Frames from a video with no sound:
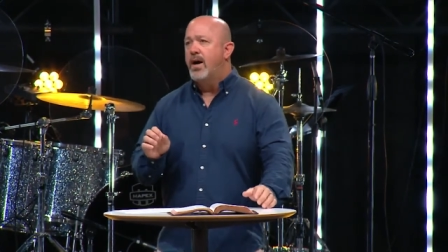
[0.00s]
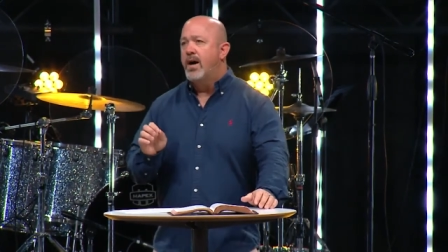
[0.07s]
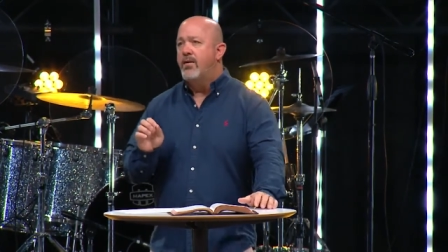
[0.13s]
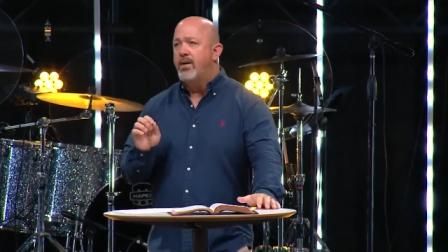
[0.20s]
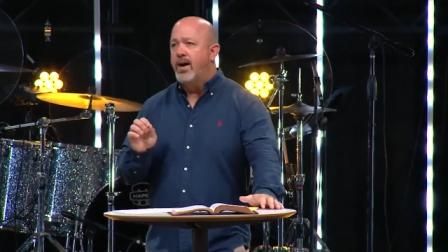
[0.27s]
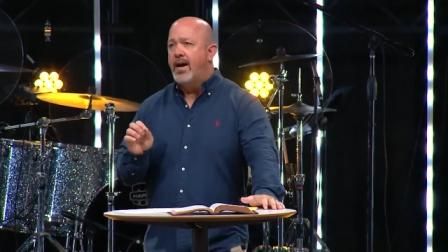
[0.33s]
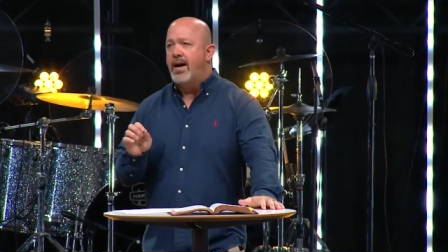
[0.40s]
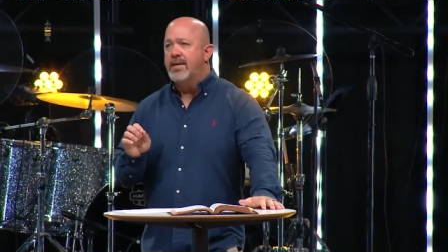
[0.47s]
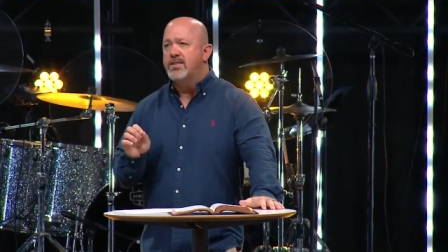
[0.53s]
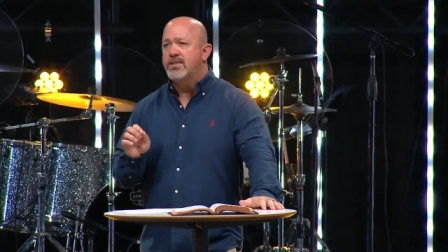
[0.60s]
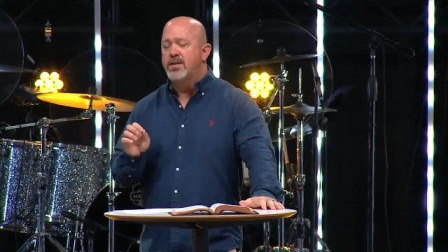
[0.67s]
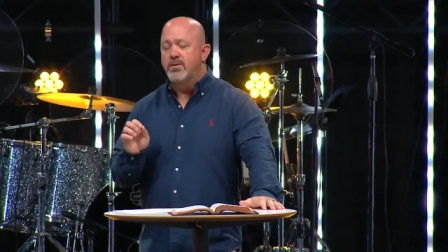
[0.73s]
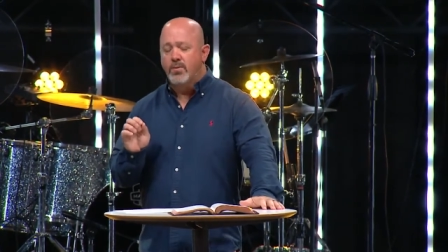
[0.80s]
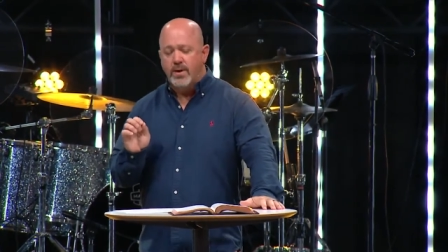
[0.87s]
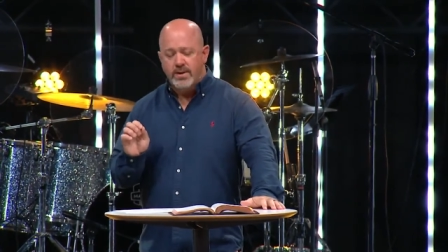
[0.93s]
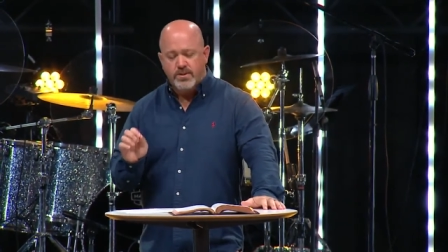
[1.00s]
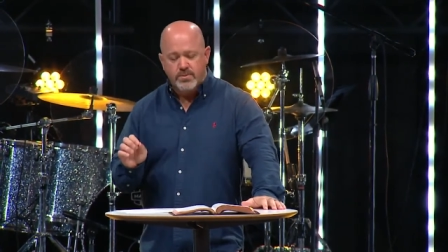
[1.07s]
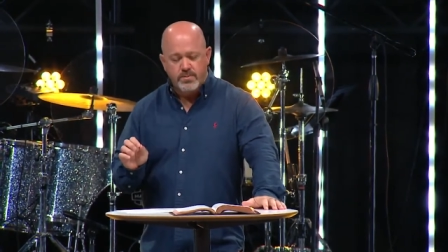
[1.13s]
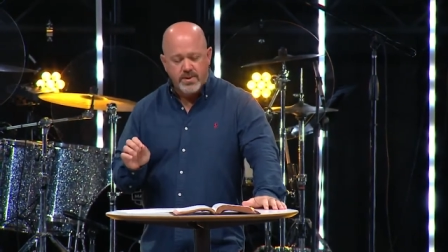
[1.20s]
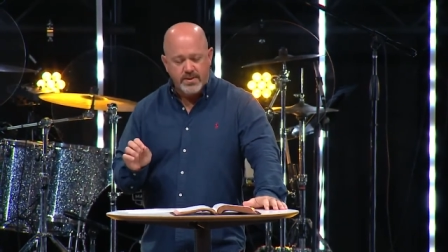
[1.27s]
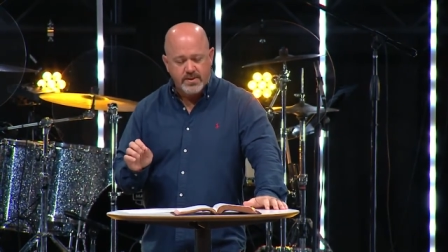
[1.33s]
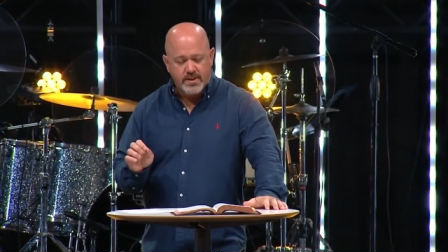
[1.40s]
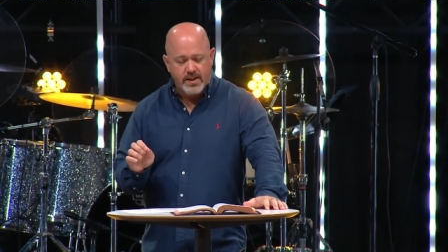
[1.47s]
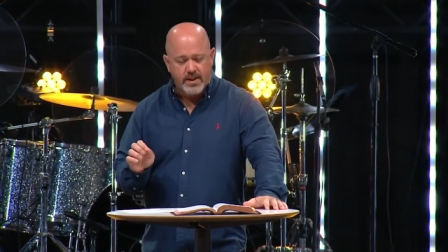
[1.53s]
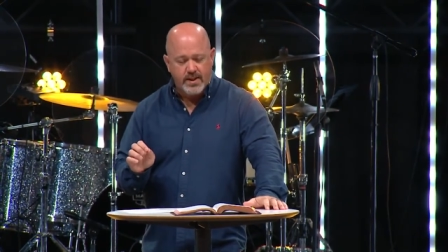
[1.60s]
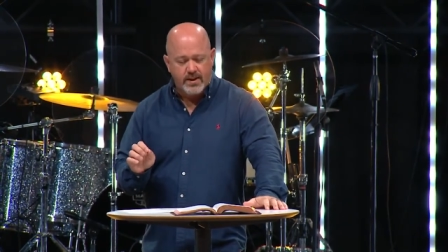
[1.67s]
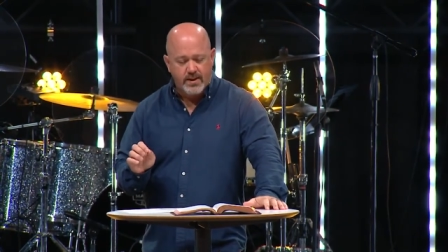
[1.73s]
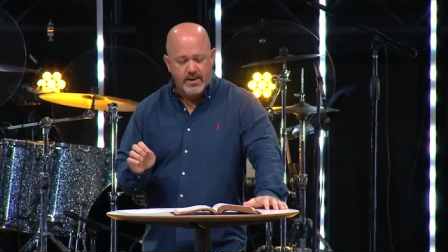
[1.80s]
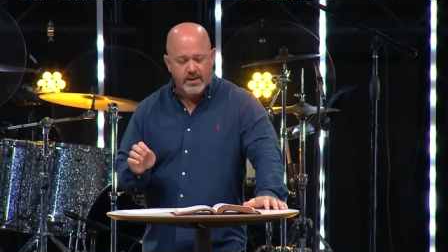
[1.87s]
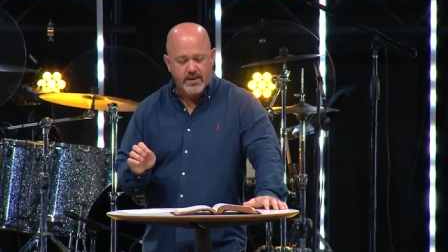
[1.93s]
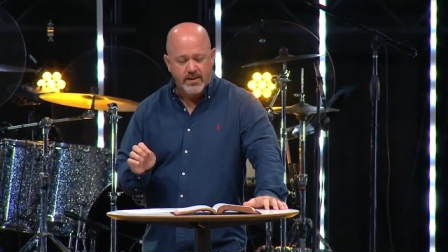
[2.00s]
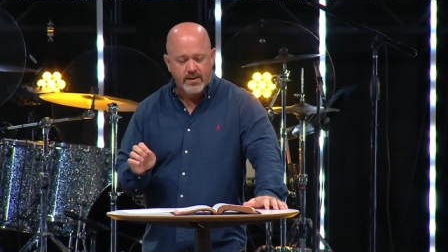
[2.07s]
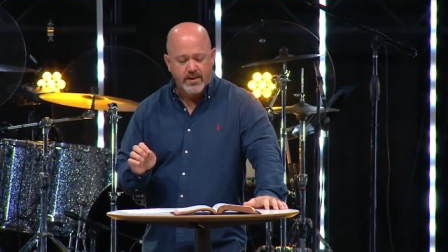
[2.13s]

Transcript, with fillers: I'm going to ask you what's missing here.